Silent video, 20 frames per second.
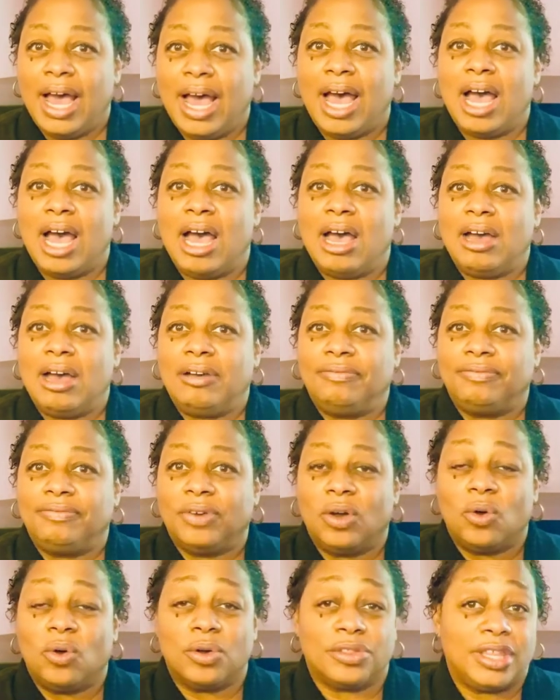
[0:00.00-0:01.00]
of
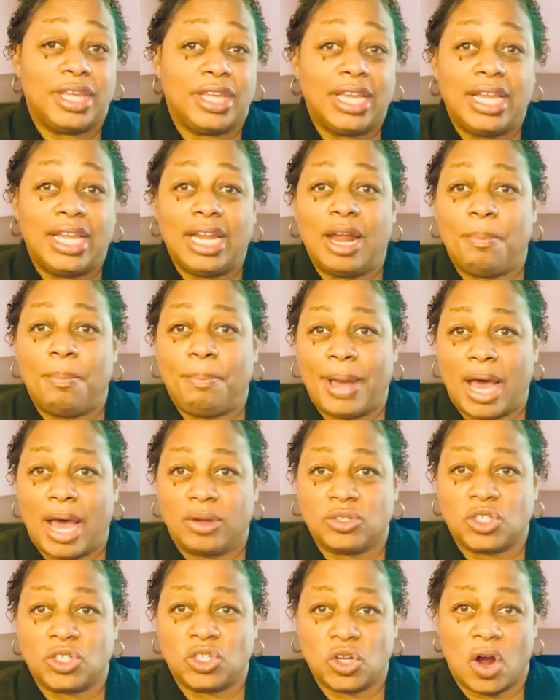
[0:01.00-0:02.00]
or thinking
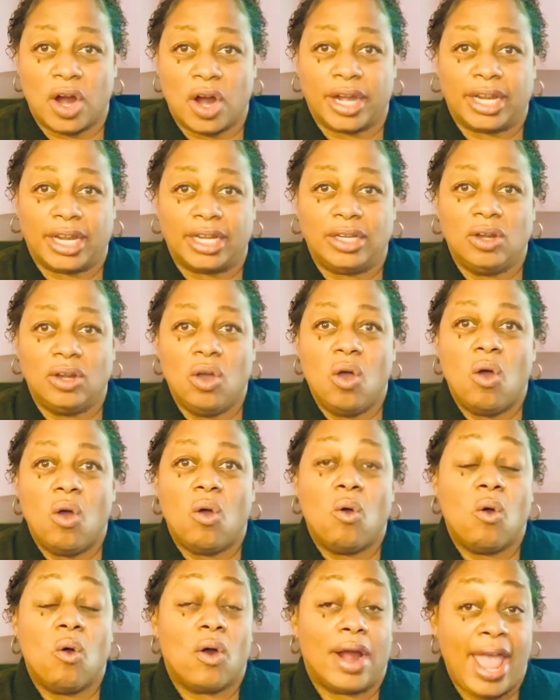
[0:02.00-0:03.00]
about starting
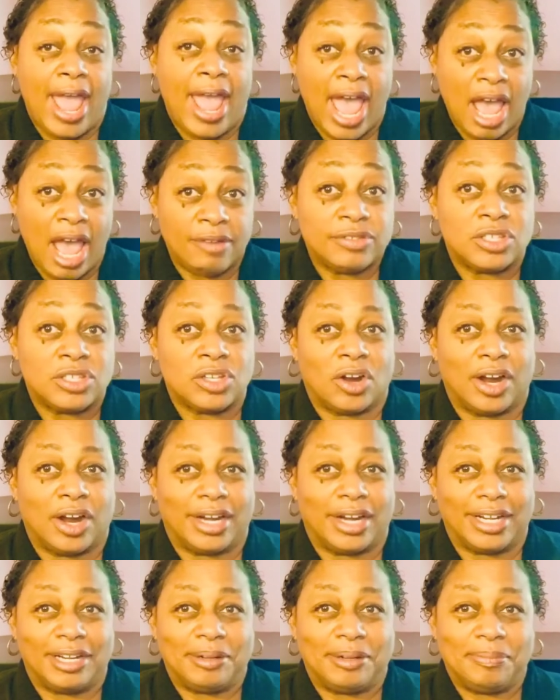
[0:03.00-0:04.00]
or have started.